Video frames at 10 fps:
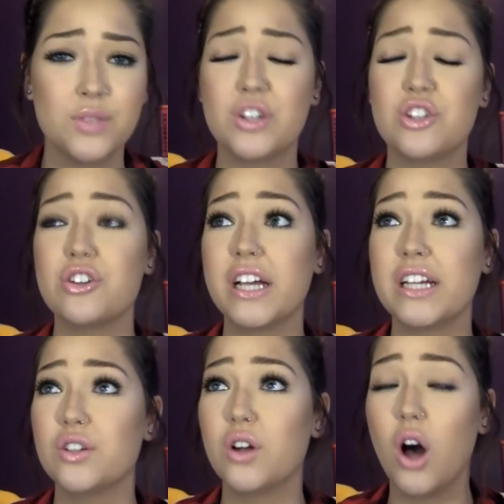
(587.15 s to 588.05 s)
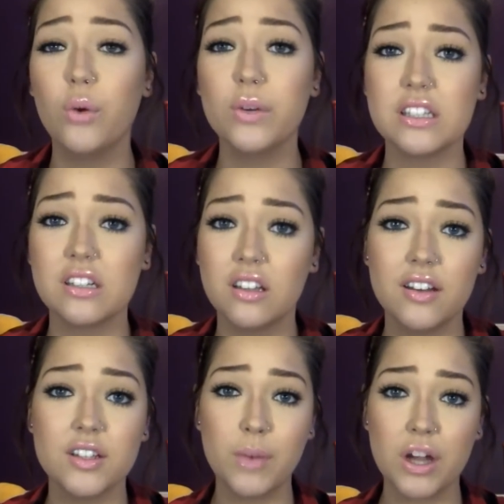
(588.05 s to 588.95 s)
Make sure your hands are always clean,
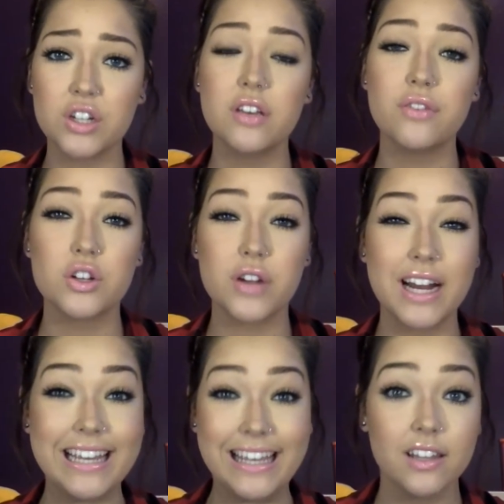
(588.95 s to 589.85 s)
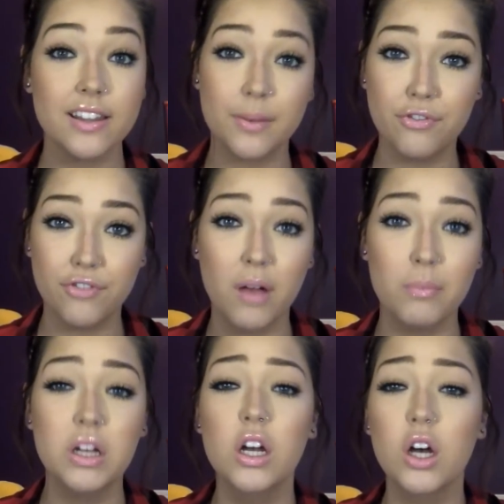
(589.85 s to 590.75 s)
especially if you're trying to heal them from
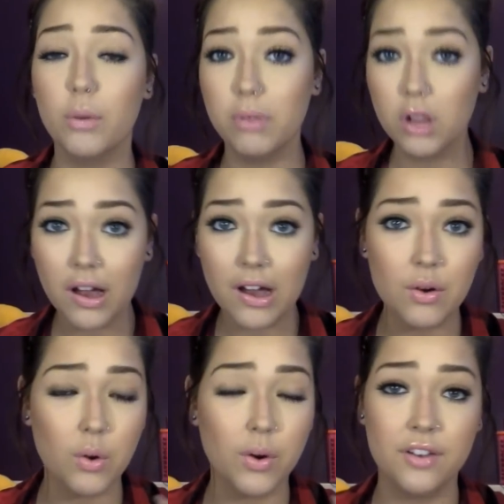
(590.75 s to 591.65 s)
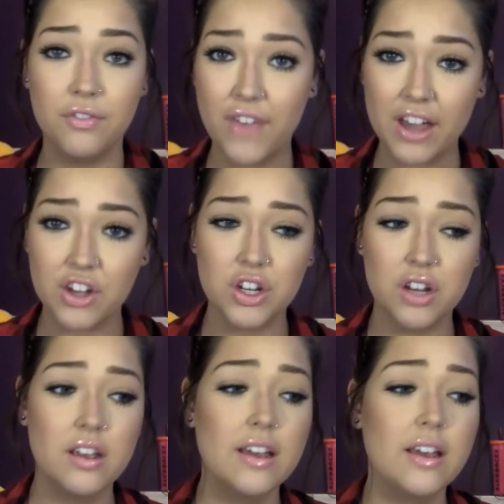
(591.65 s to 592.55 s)
a blowout or an
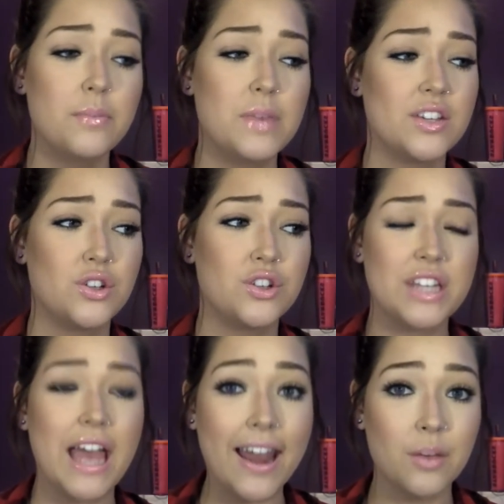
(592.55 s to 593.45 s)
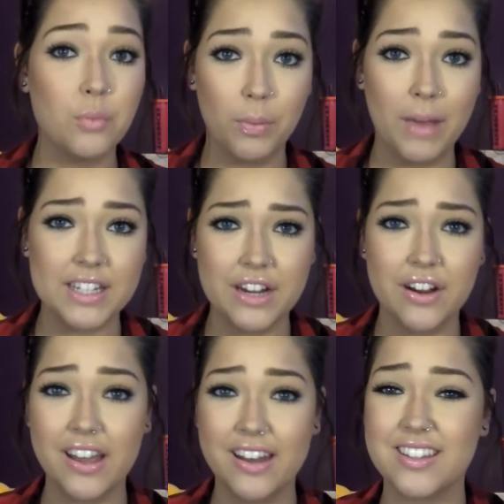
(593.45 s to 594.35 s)
infection, because you're just adding more
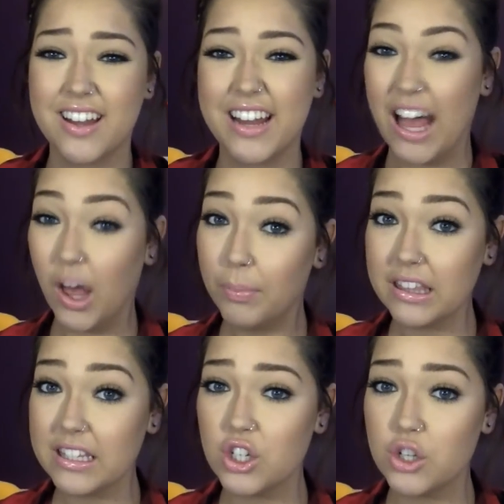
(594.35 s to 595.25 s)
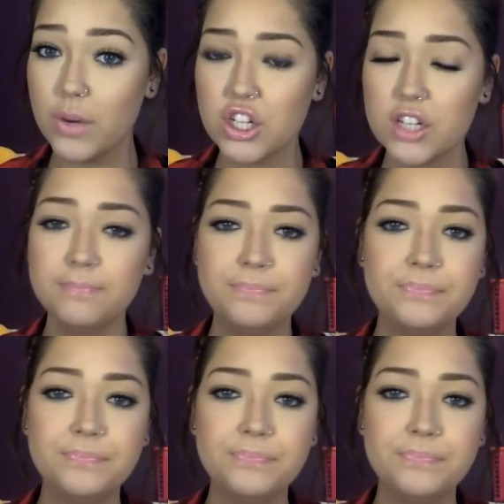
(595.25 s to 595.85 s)
bacteria and it's not helping the situation.